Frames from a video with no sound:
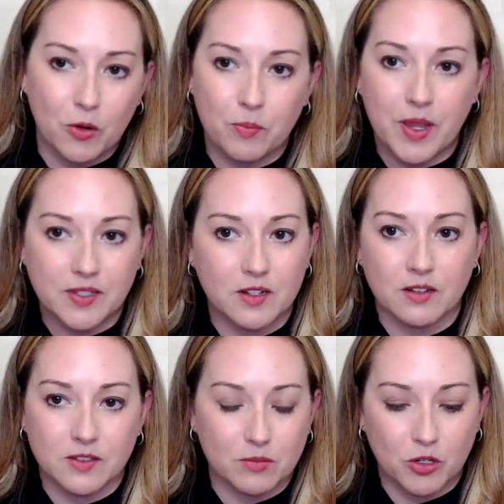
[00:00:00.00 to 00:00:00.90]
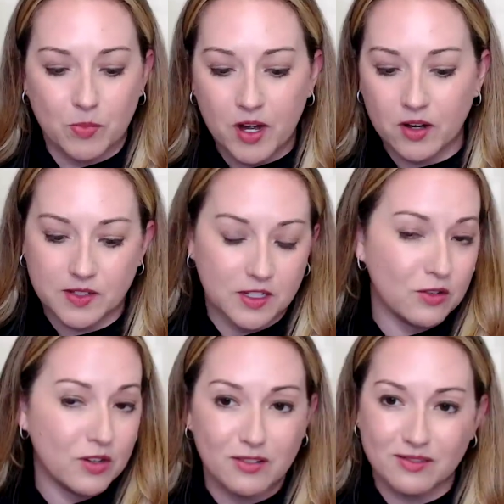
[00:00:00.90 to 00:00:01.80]
based on some numerics that you
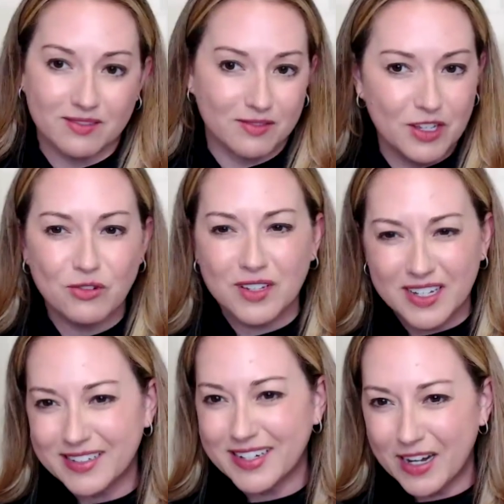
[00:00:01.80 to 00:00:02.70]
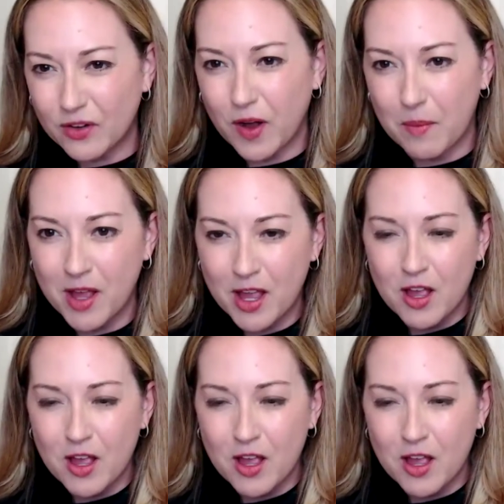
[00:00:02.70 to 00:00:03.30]
can usually get data from.